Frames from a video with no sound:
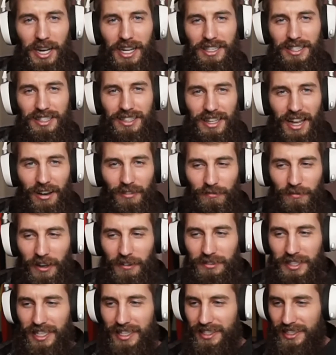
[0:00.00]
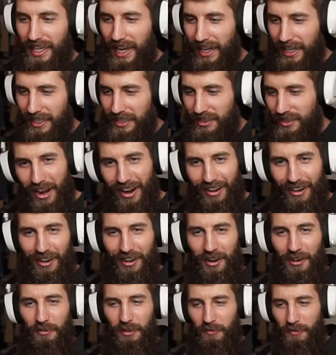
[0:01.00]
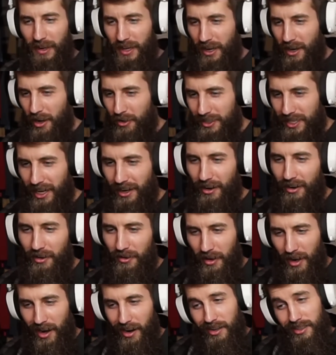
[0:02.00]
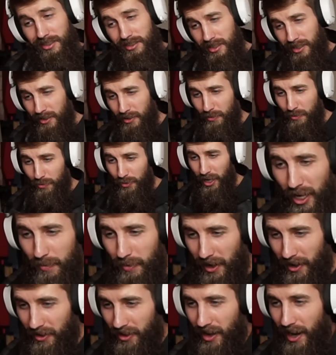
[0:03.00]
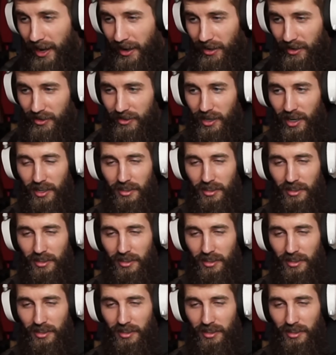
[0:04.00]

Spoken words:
minutes and 15 seconds. Banger of a video, Terror. Honestly, probably better than I could have